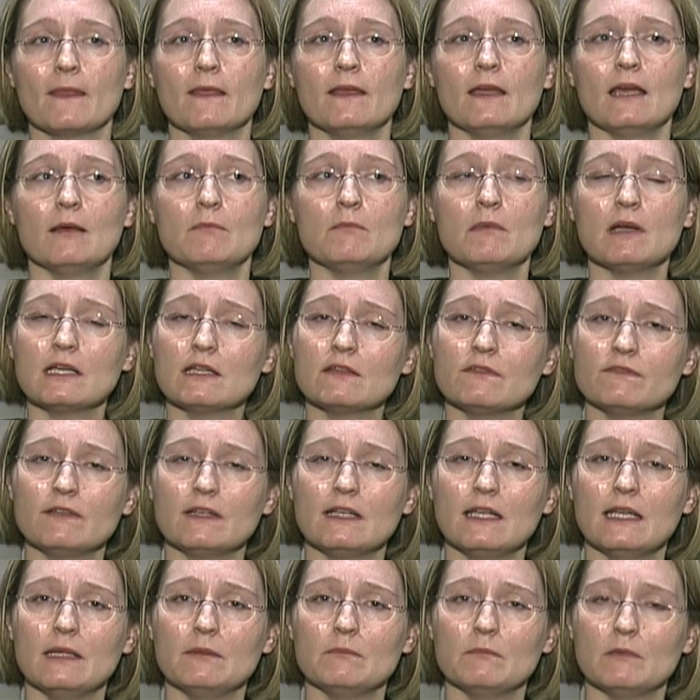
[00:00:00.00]
and
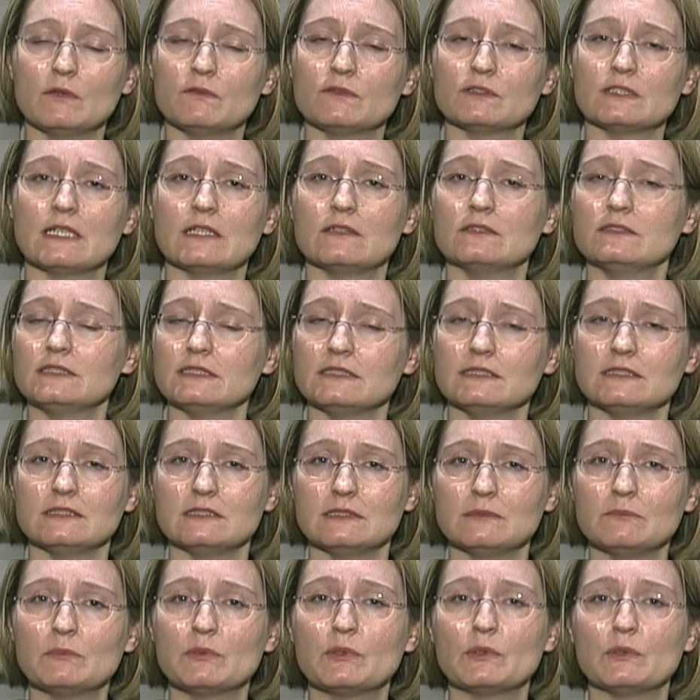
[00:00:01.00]
mycophenolate mofetil didn't
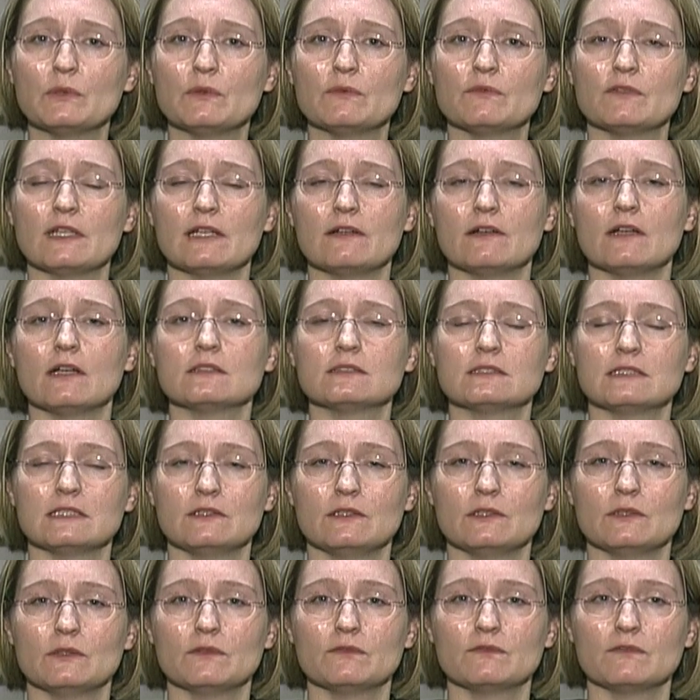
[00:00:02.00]
improve their
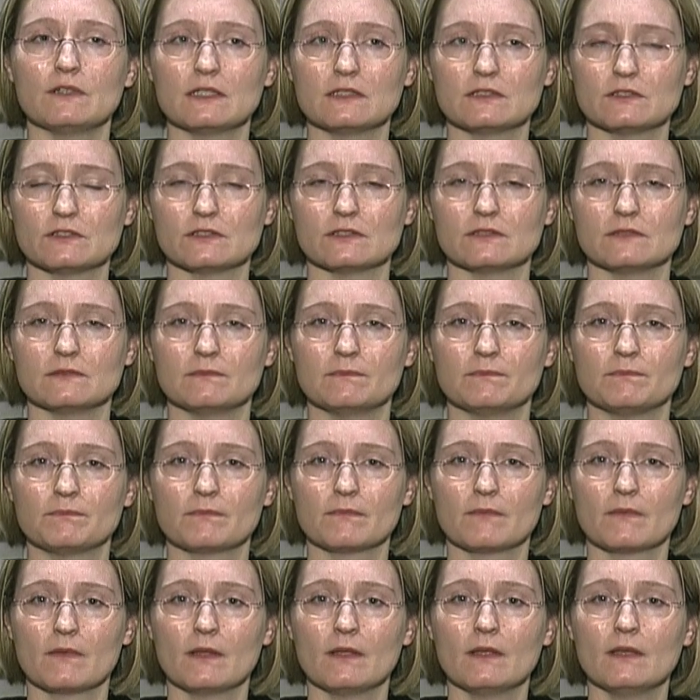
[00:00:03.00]
arterial function.
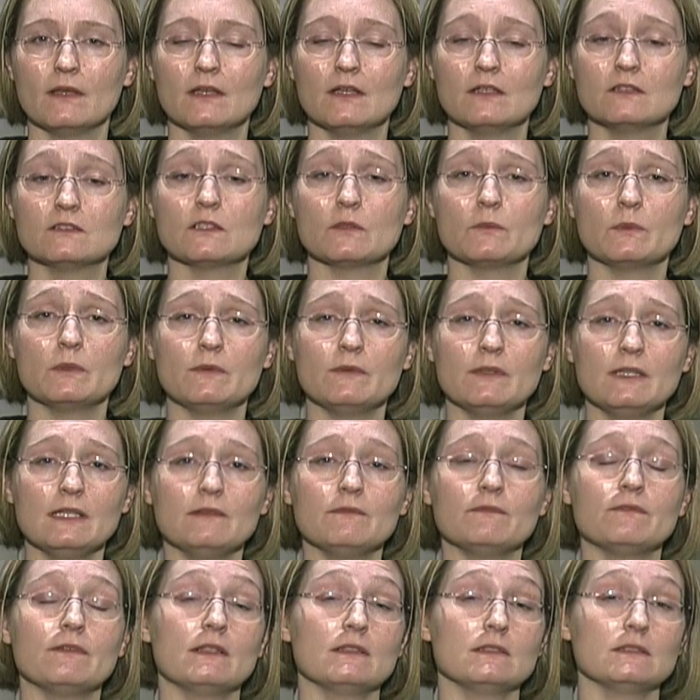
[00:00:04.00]
So we really
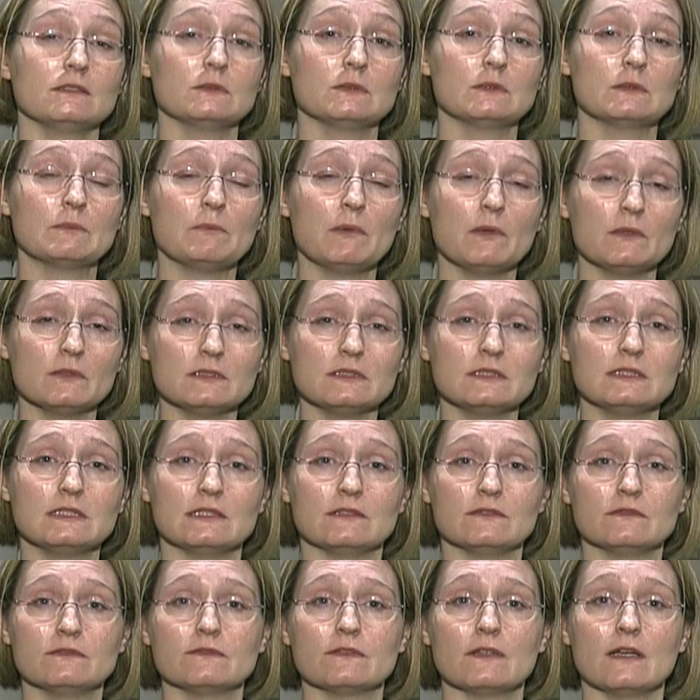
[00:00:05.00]
felt this was a
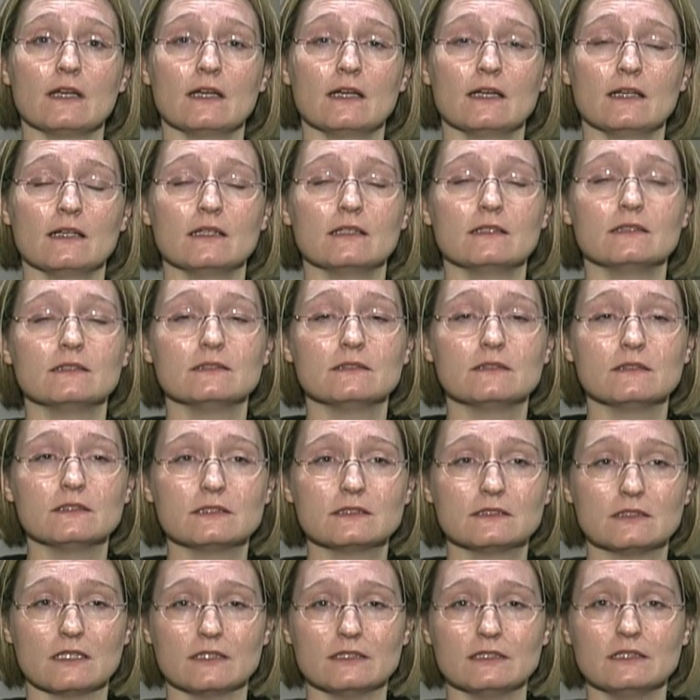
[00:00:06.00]
positive
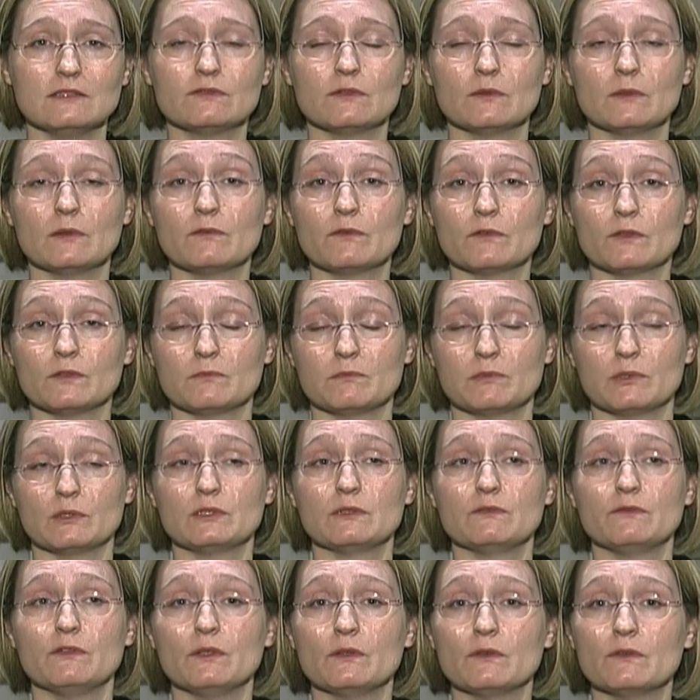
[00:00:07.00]
study from the point
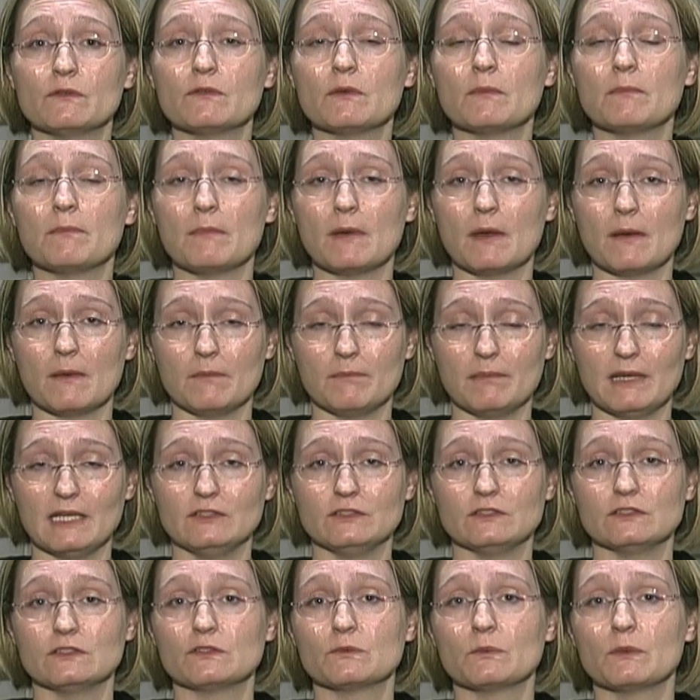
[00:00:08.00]
of view of
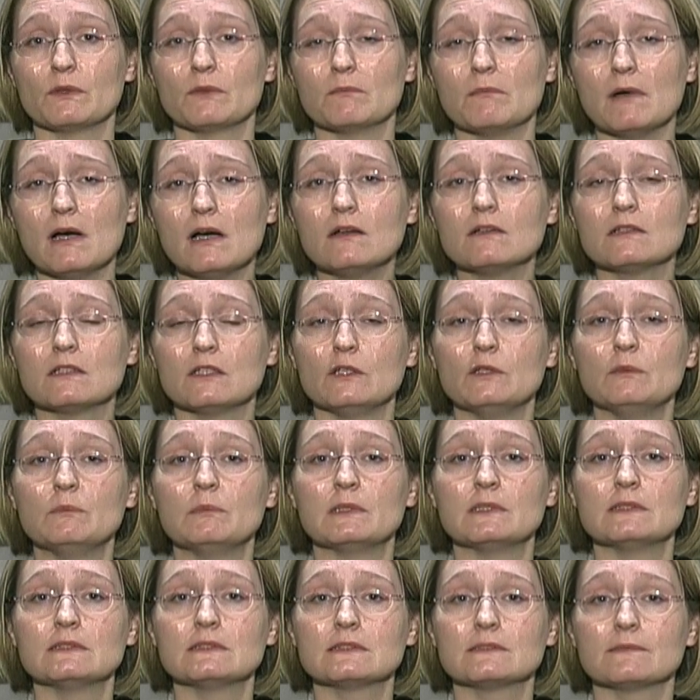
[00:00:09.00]
patients with mild
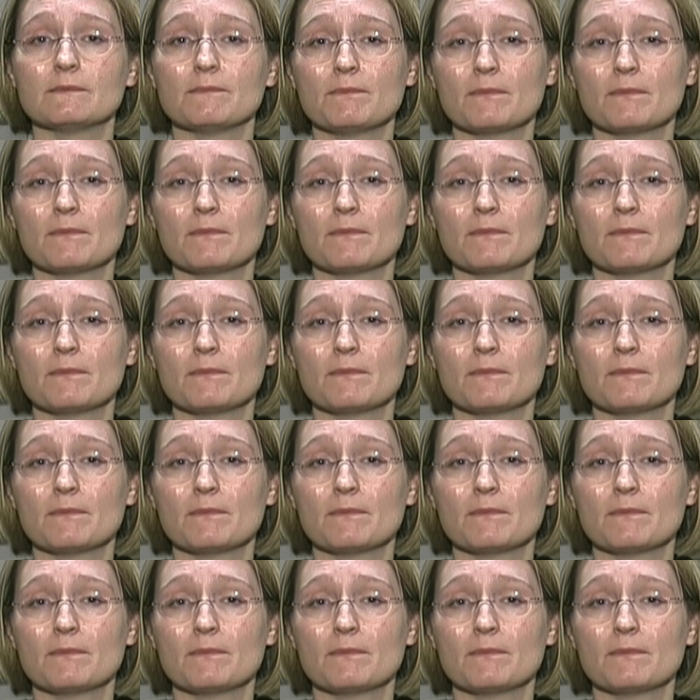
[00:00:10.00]
lupus,